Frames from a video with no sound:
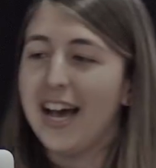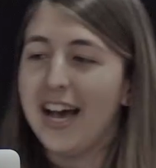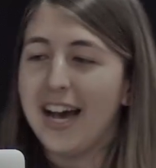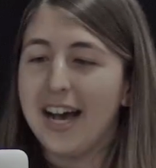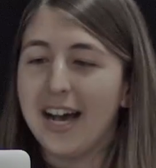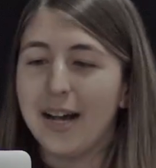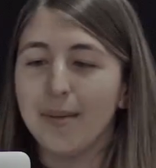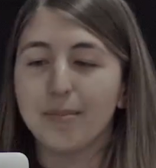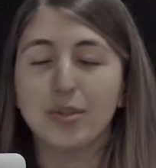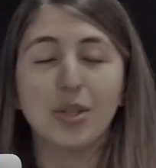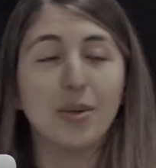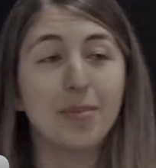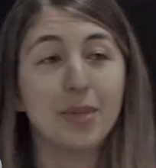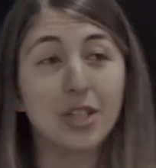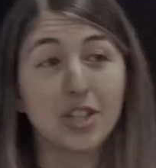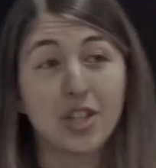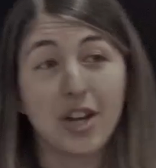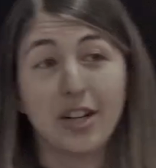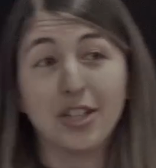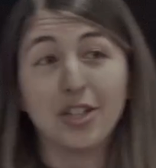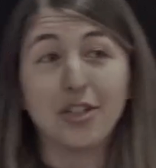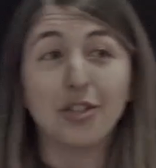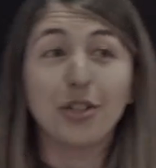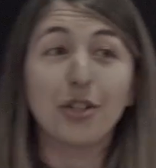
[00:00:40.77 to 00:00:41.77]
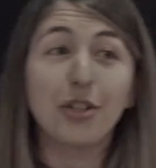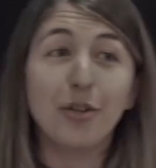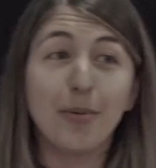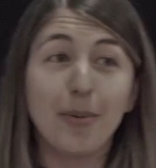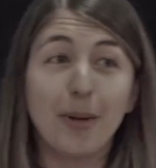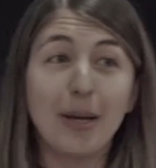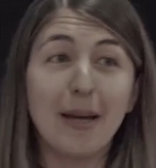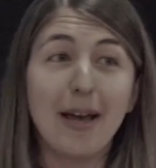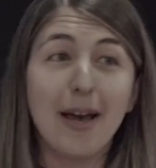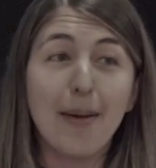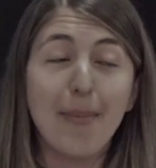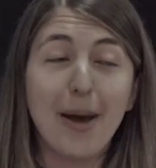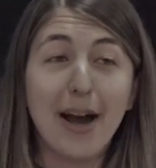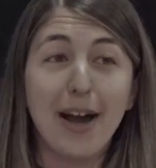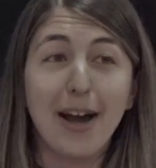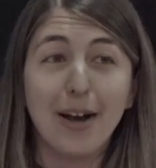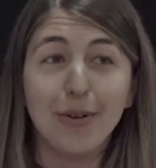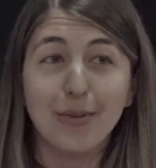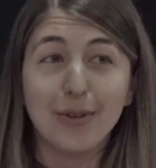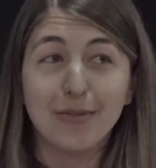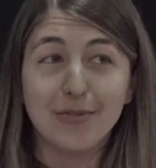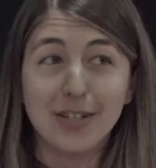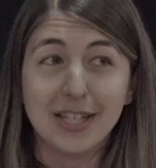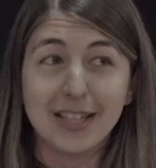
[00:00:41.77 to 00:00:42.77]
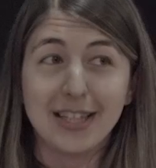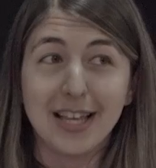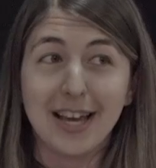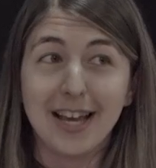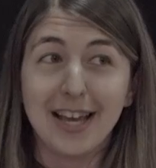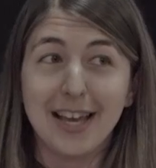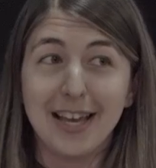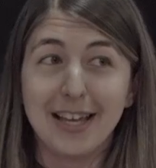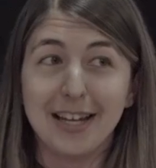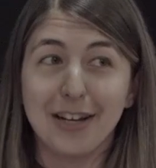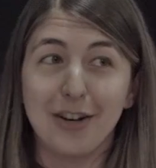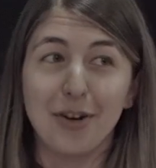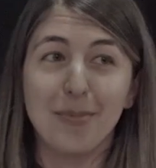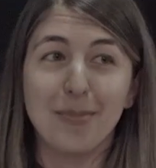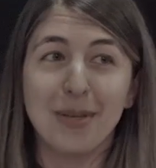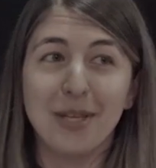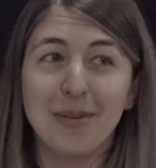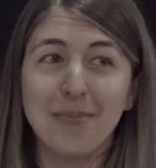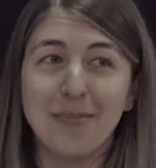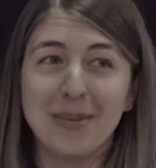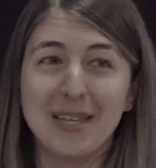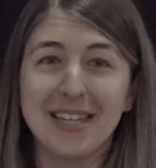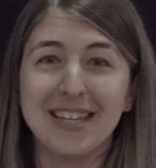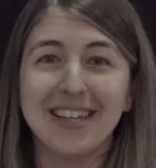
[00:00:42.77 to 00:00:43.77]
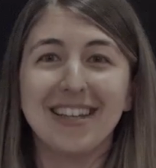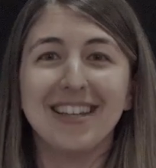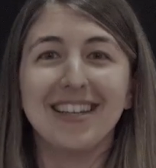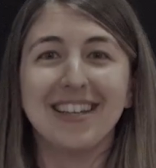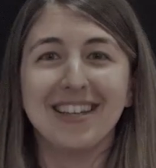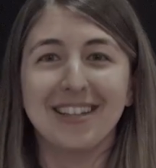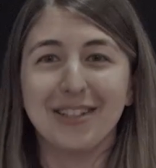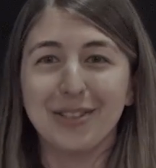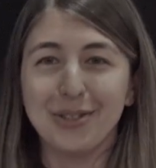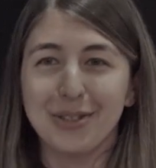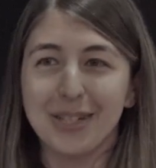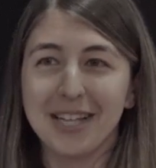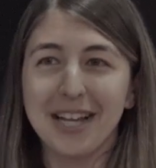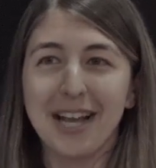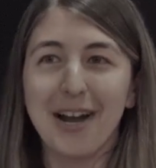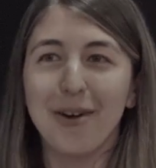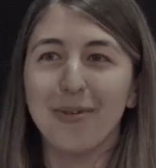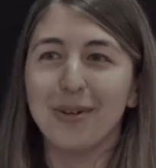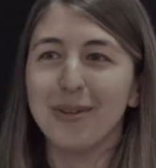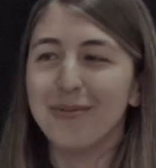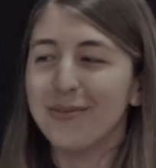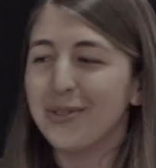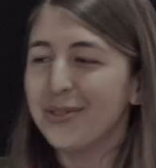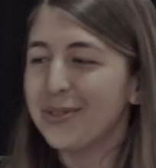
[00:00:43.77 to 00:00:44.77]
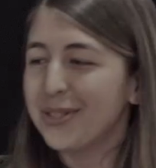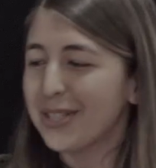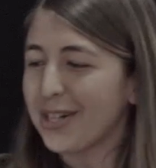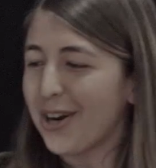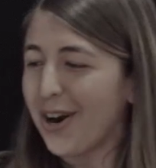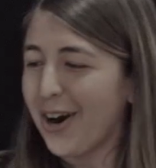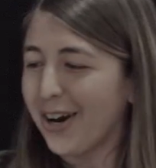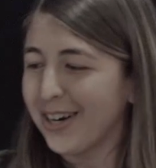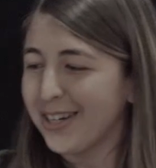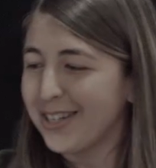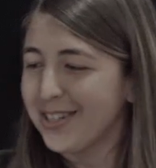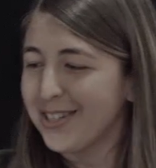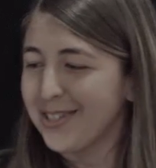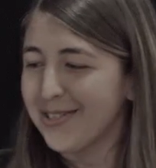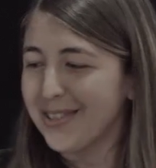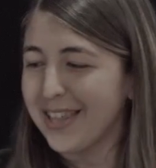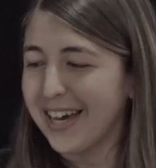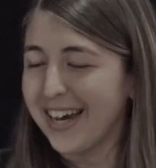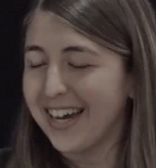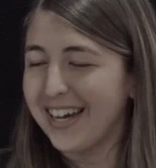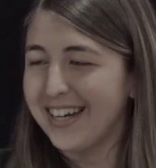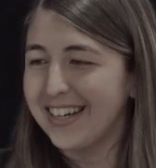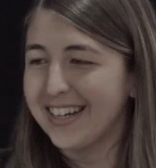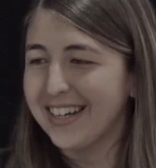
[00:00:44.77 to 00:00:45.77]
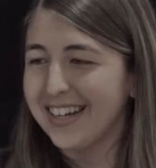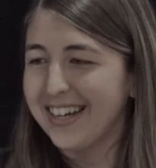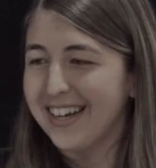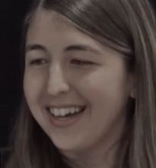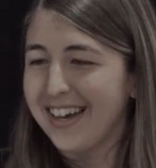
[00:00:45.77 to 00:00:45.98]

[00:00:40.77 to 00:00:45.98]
So I'm going to talk to you a little bit about how we've done that at Airbnb, including how we've used R to do that.